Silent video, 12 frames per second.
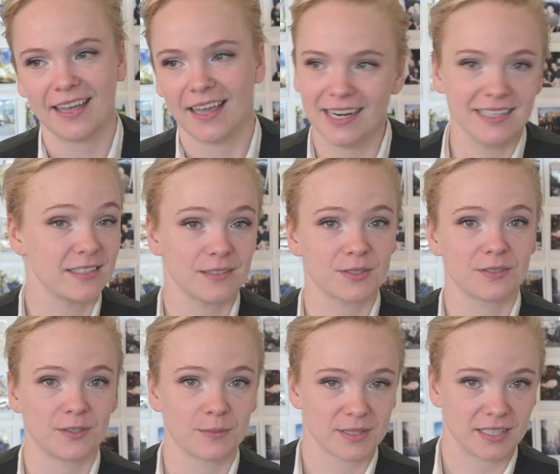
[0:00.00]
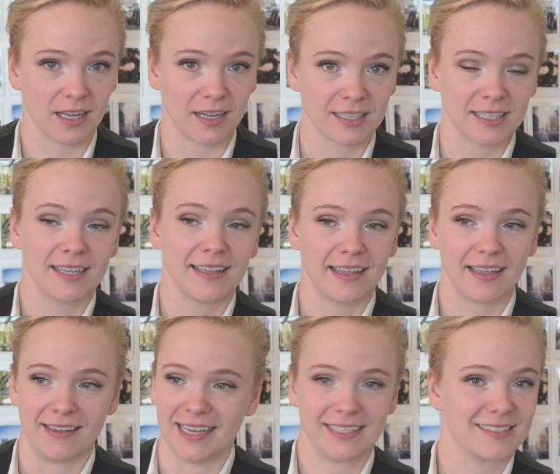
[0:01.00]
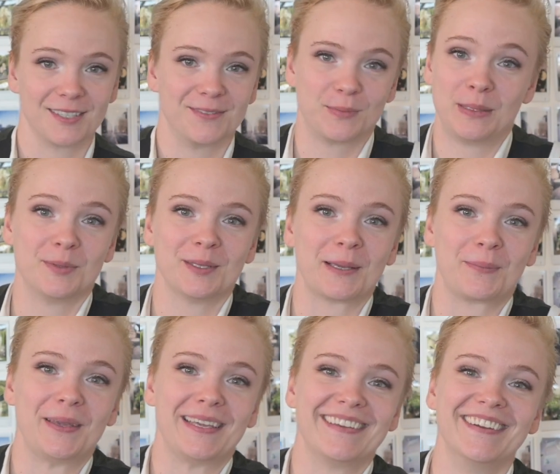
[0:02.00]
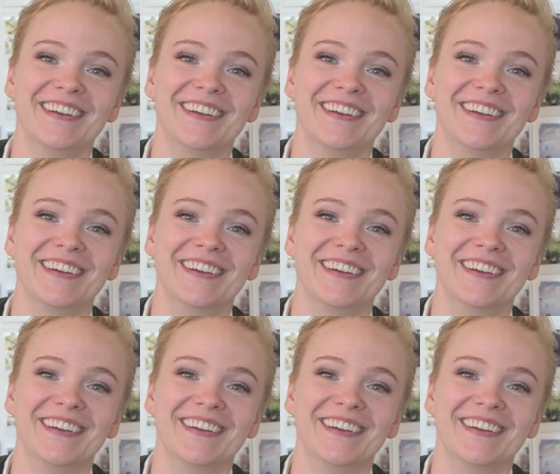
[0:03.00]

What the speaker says: and it's good for the film stock, and it's good for people like me